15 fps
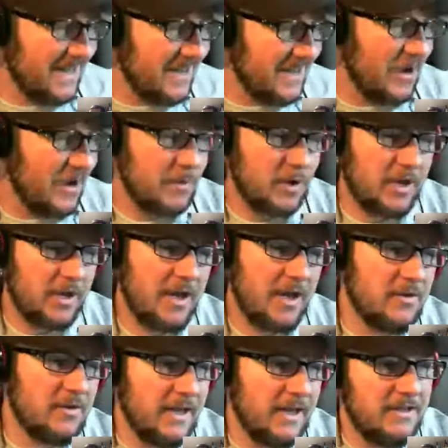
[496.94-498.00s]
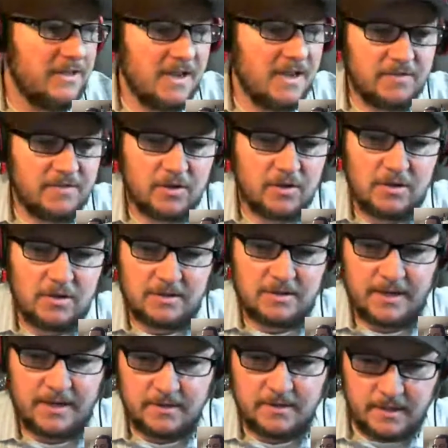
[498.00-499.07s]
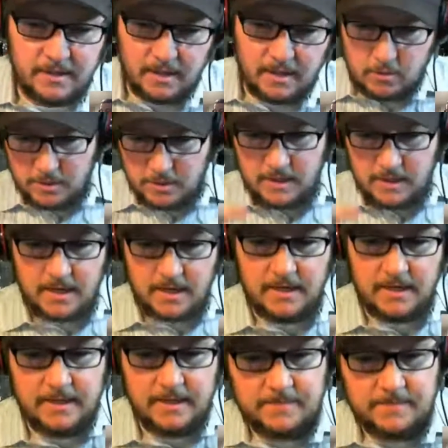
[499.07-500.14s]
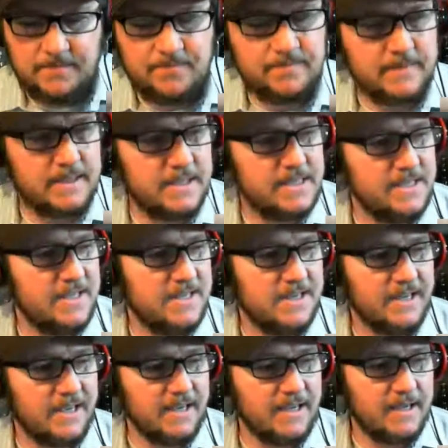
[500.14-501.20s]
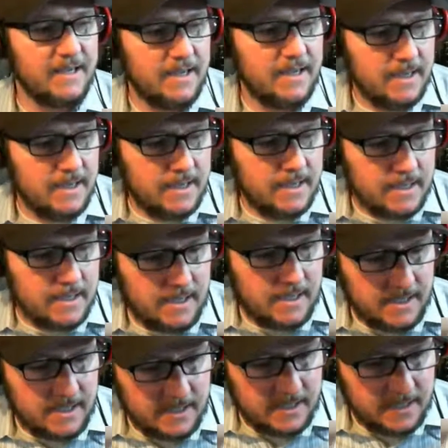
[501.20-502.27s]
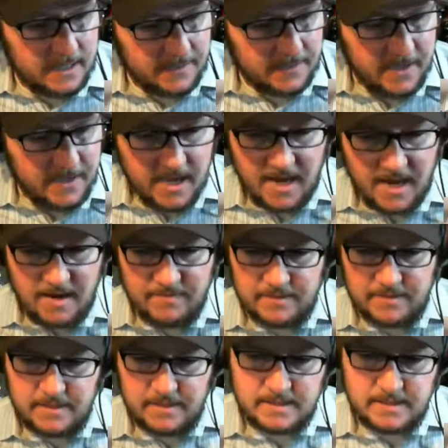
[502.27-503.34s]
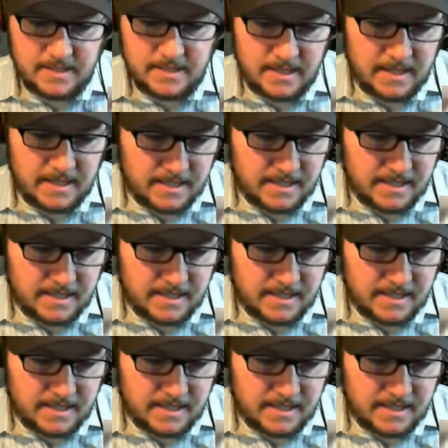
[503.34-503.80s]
copper kettle in Denver, Colorado, and I'll be there in uh, this year again. Uh, they have this uh,